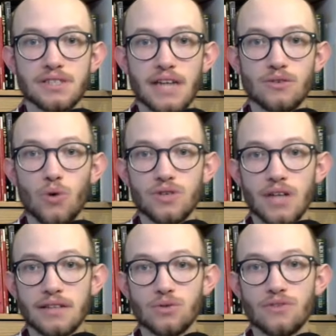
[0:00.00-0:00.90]
said or
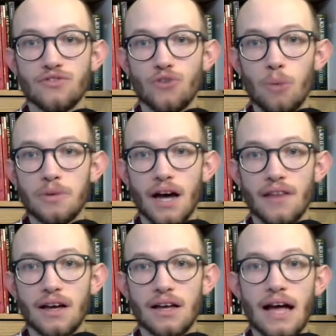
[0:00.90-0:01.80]
done to inform
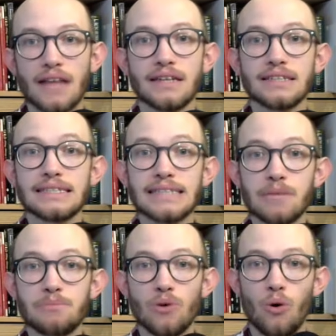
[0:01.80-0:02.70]
another that his
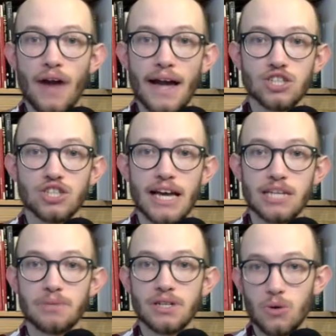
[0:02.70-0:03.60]
statement or action
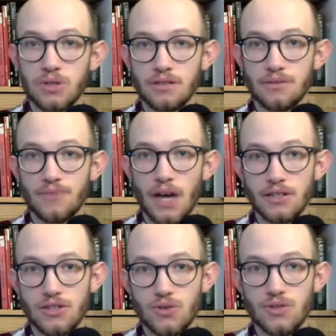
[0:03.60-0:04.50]
has been noted,
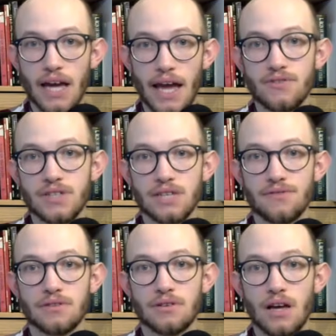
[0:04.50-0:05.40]
understood, and
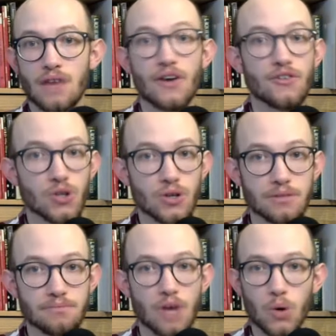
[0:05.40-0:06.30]
received. Very good.
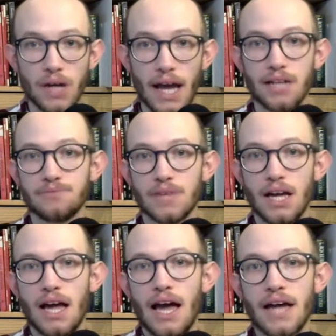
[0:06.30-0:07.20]
Okay.
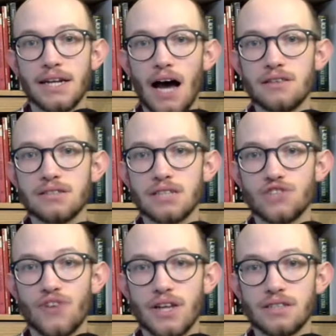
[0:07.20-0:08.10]
and other
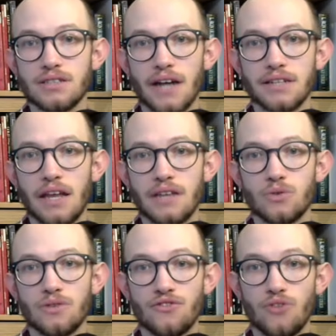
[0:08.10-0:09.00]
such phrases are intended
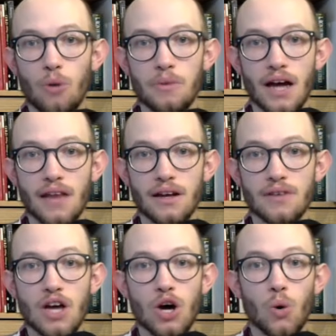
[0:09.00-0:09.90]
to inform
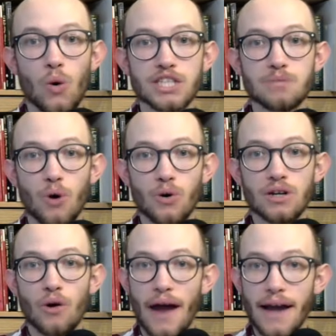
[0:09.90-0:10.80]
another who has
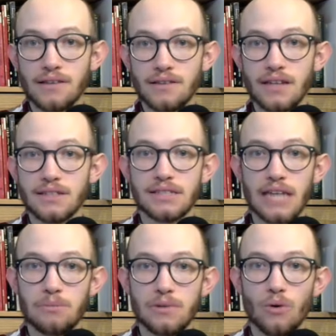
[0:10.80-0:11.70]
spoken or acted that his
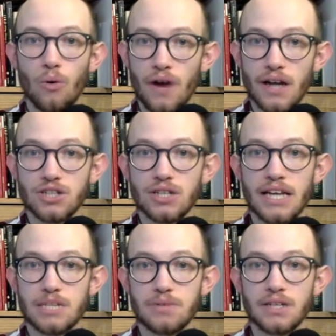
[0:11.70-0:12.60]
statement or action
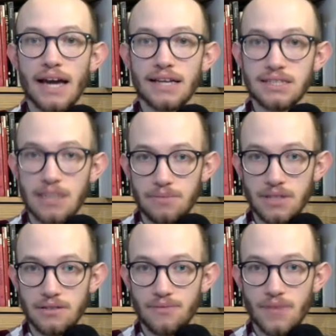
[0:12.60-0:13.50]
has been accepted.